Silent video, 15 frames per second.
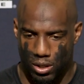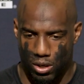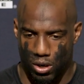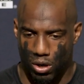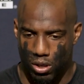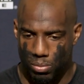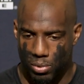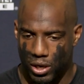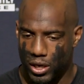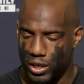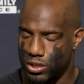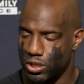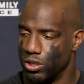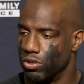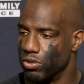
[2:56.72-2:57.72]
All about
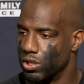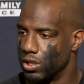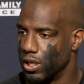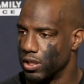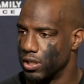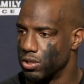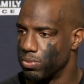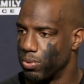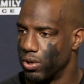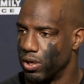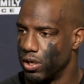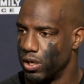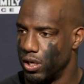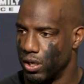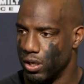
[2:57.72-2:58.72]
execution at this point
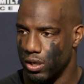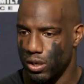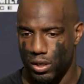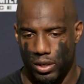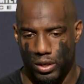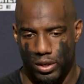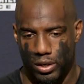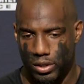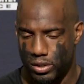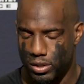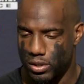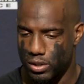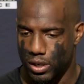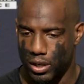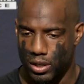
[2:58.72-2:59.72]
of the year, and they
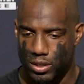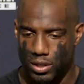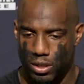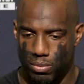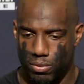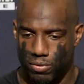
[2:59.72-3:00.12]
just, like I said